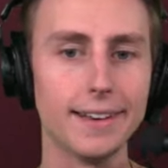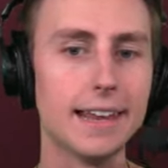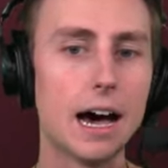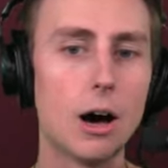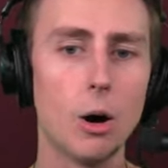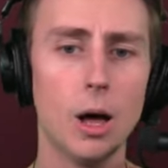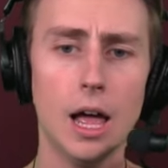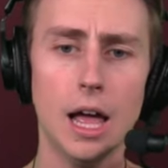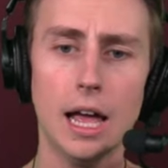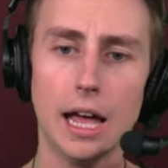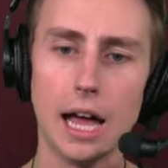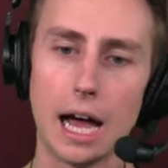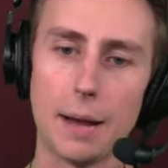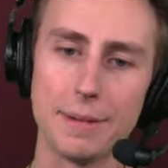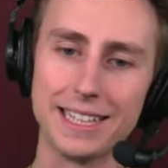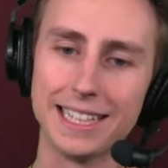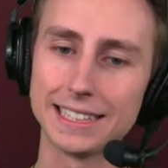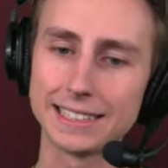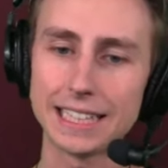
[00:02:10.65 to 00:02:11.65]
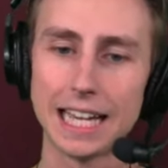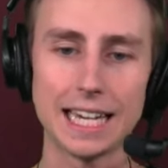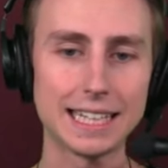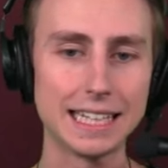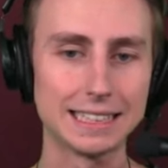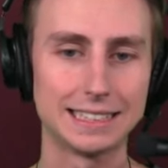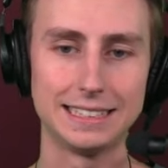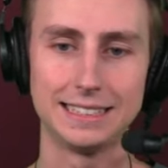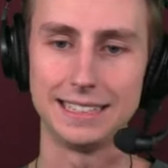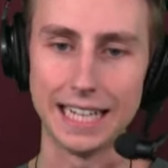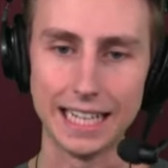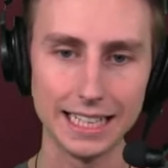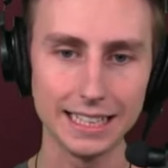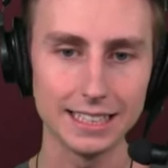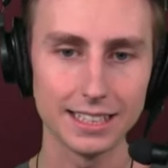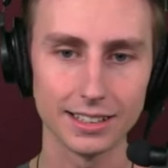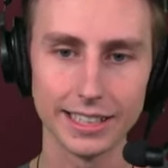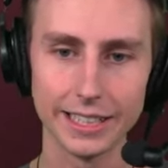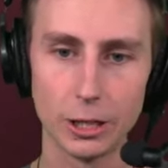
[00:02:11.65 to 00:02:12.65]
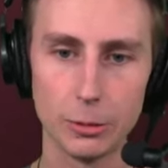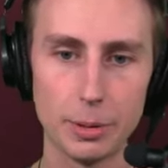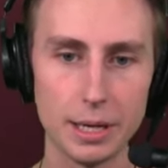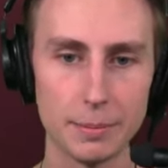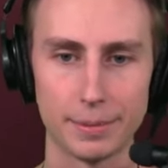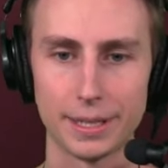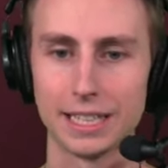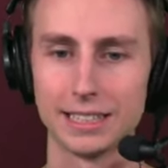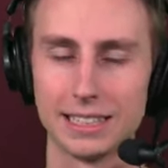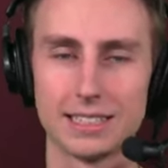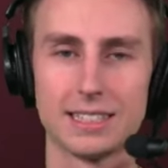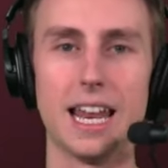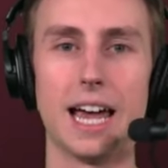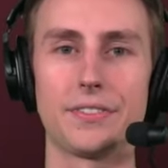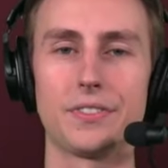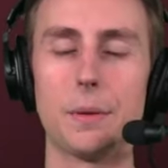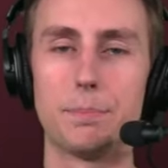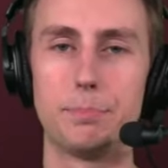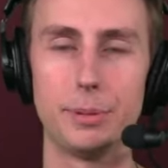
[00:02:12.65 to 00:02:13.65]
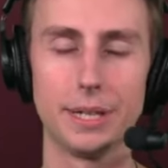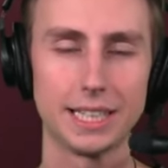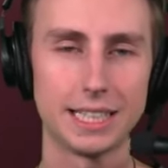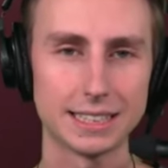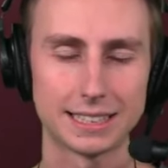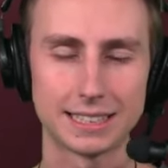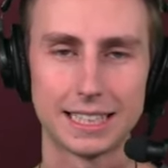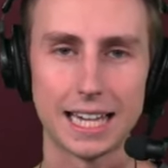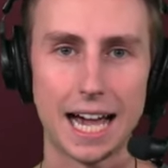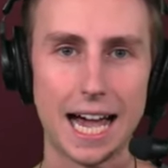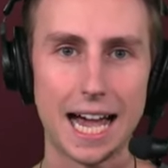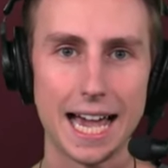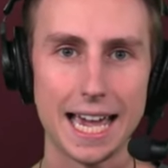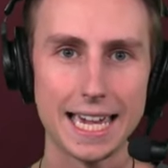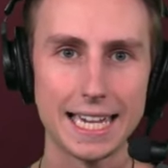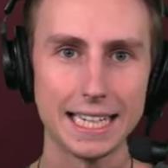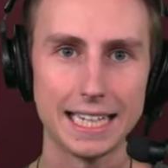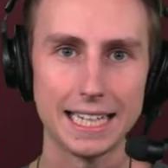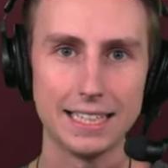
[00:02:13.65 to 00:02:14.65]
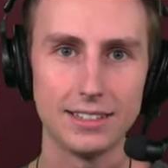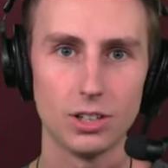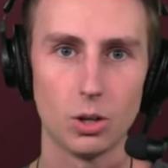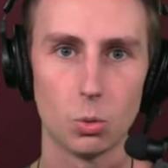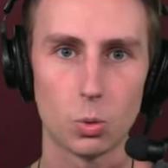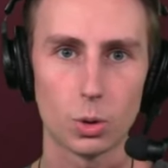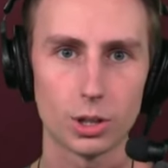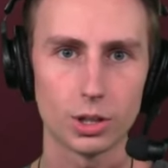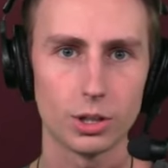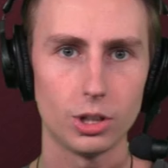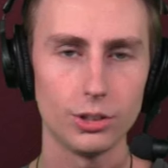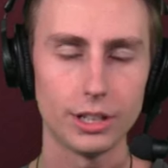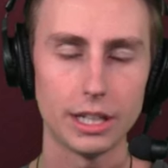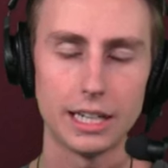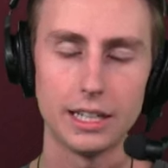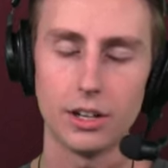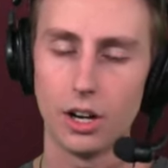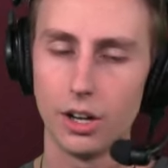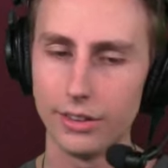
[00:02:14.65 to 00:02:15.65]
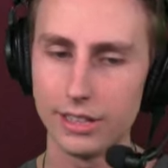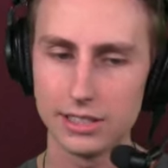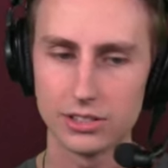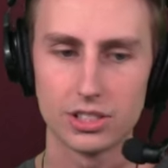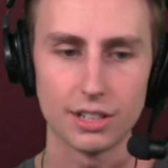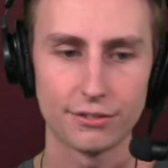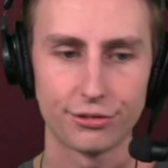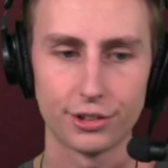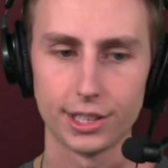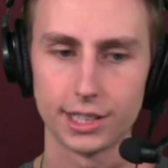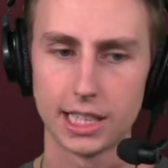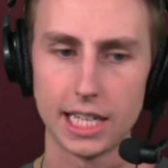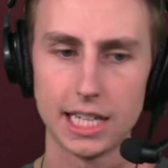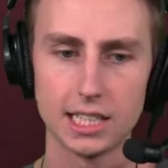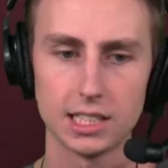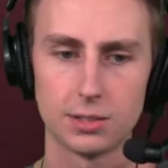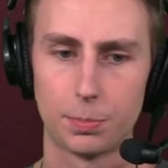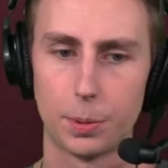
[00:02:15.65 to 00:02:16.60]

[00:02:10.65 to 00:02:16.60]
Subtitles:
Now, I mean, this guy gets dinged a little bit because he's not the biggest guy in the world and all these different things,